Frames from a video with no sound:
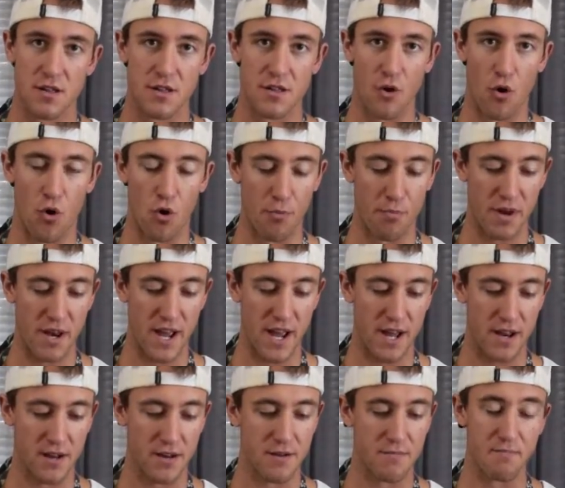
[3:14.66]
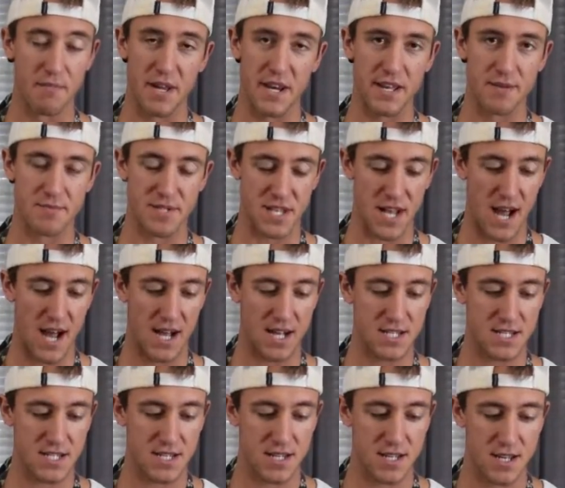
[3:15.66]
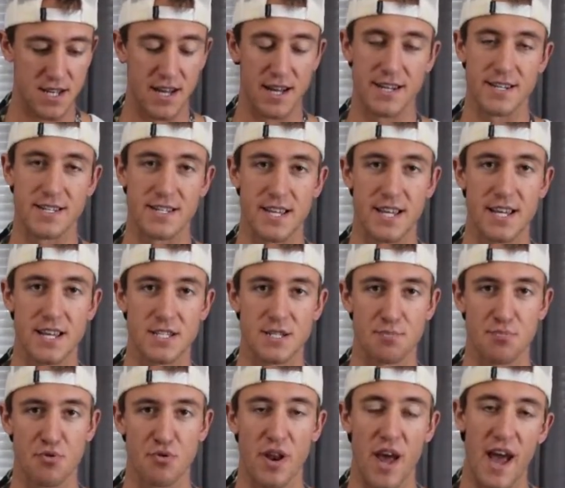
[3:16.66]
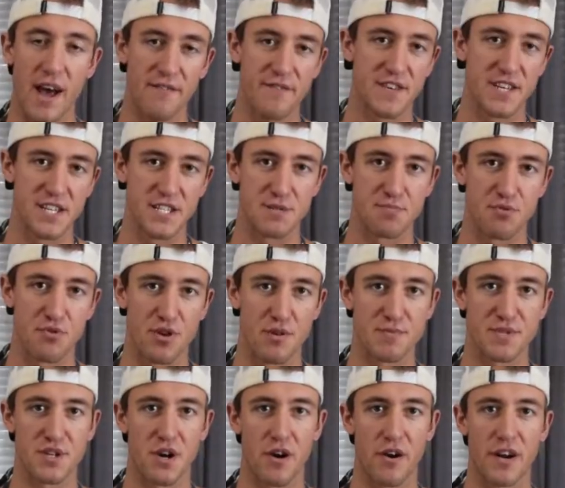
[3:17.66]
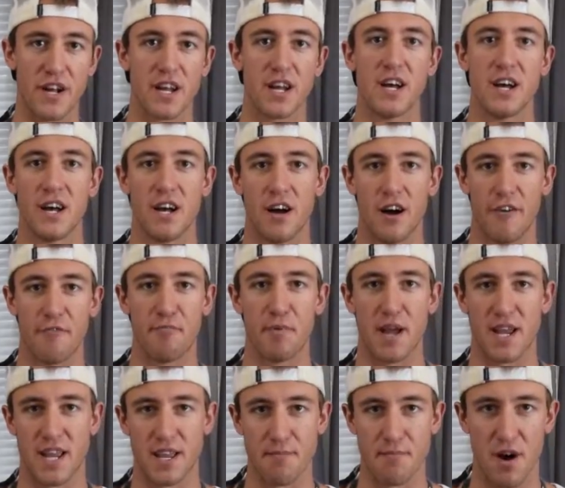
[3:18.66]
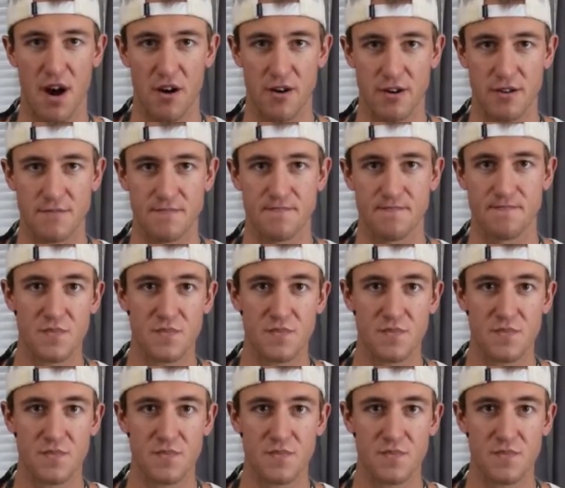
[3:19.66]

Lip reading: the whole banana, medium sized, and a teaspoon, 1/2 teaspoon, of baking powder.